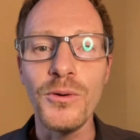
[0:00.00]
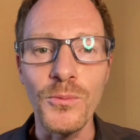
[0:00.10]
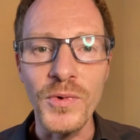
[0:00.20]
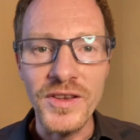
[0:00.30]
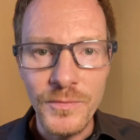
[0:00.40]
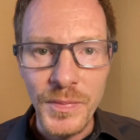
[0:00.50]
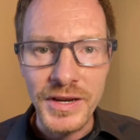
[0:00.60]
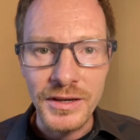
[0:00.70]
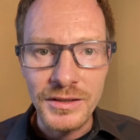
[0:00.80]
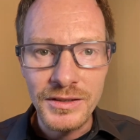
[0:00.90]
We've
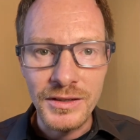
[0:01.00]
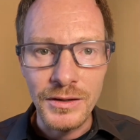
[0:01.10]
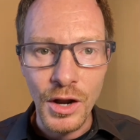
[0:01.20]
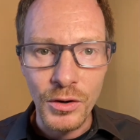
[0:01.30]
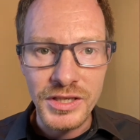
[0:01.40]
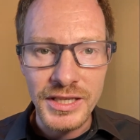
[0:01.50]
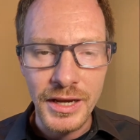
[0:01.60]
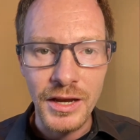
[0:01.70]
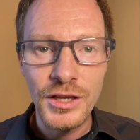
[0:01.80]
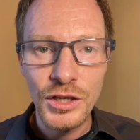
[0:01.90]
been noticing
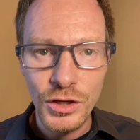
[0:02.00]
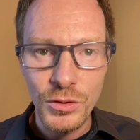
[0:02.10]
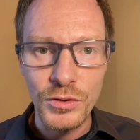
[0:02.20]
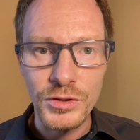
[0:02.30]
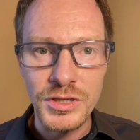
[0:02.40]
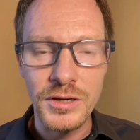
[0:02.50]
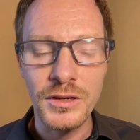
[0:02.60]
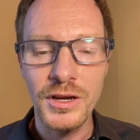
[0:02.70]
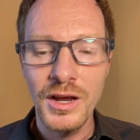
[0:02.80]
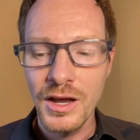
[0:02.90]
a huge
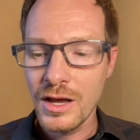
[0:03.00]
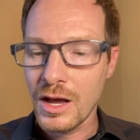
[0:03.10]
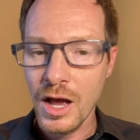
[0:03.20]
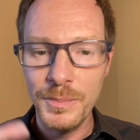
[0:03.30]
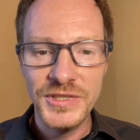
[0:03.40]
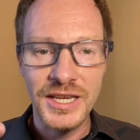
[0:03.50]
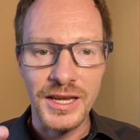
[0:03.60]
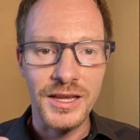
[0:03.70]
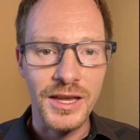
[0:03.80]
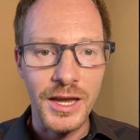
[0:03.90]

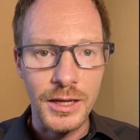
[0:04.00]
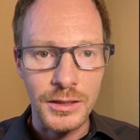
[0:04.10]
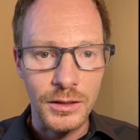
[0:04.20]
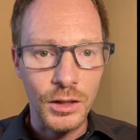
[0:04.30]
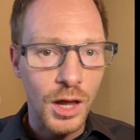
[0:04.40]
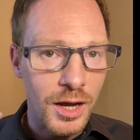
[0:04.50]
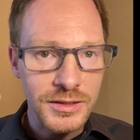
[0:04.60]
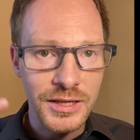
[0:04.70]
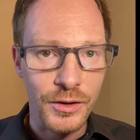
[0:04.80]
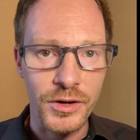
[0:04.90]
uptick in
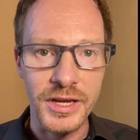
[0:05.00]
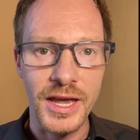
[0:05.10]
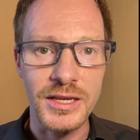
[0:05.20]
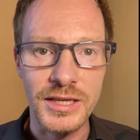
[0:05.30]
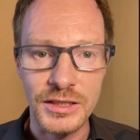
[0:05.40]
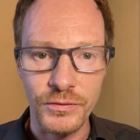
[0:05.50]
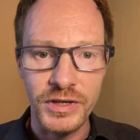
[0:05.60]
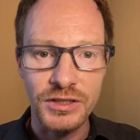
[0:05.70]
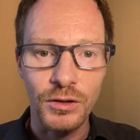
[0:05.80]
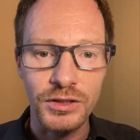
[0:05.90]
lost hearing aids as a
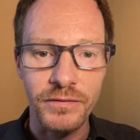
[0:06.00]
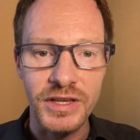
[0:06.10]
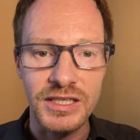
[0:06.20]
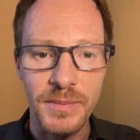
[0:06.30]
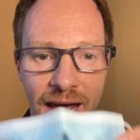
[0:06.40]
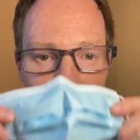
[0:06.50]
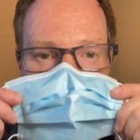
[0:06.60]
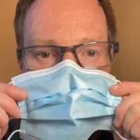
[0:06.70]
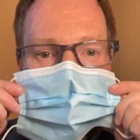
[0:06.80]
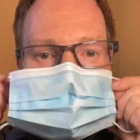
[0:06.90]
result of these
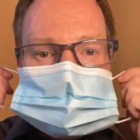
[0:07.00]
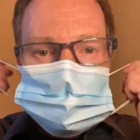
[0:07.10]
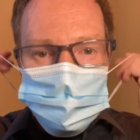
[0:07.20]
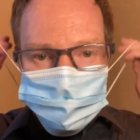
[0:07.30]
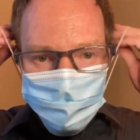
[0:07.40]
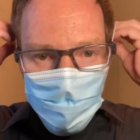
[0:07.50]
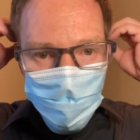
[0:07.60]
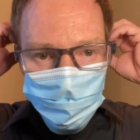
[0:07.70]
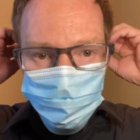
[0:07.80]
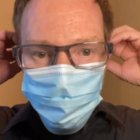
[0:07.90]
masks. Because here's what
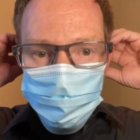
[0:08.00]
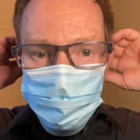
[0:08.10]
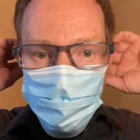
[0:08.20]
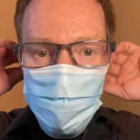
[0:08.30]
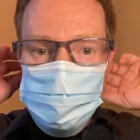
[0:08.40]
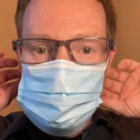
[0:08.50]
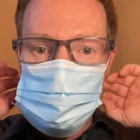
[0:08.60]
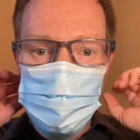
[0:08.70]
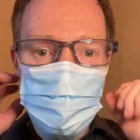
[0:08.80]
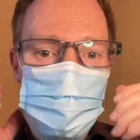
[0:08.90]
happens. We put the masks
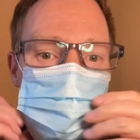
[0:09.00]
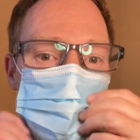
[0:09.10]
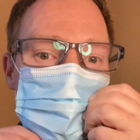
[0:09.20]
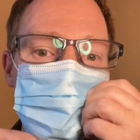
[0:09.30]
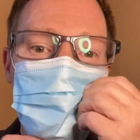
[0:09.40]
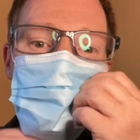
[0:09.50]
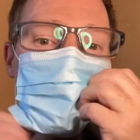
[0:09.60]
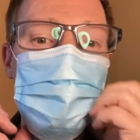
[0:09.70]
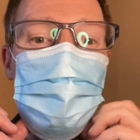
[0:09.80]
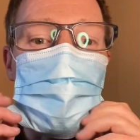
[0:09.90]
on,
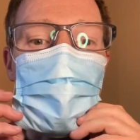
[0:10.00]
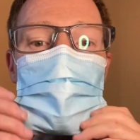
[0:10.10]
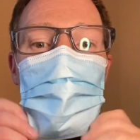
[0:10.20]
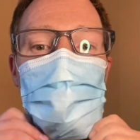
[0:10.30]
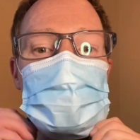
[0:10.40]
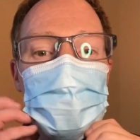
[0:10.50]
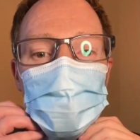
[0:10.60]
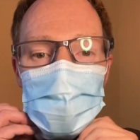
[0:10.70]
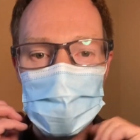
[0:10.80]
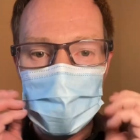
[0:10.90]
and
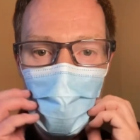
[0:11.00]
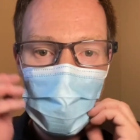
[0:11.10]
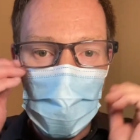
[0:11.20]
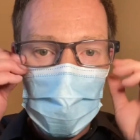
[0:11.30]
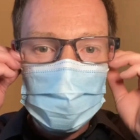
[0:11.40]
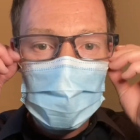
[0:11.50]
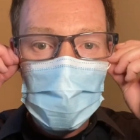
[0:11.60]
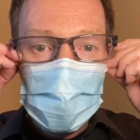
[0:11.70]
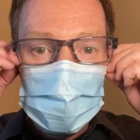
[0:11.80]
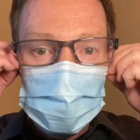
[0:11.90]
when they come off
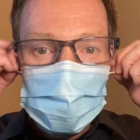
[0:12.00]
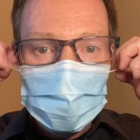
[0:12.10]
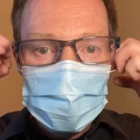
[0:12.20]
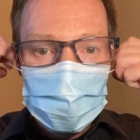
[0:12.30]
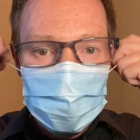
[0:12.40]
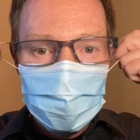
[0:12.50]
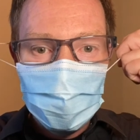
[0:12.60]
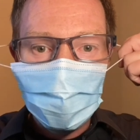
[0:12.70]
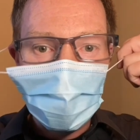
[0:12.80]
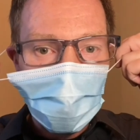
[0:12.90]
again,
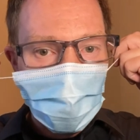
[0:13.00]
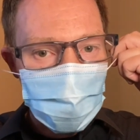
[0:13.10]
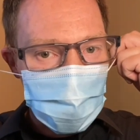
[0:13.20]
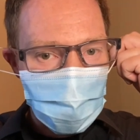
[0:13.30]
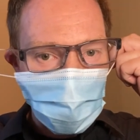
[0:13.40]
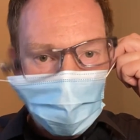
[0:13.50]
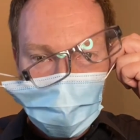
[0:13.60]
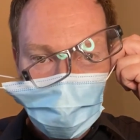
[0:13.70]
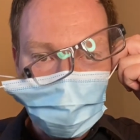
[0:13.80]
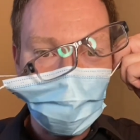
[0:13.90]
everything
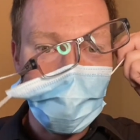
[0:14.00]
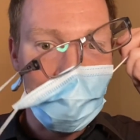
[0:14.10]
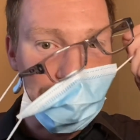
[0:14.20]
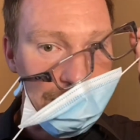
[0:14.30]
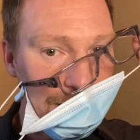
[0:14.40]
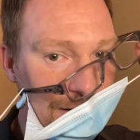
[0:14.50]
comes with it.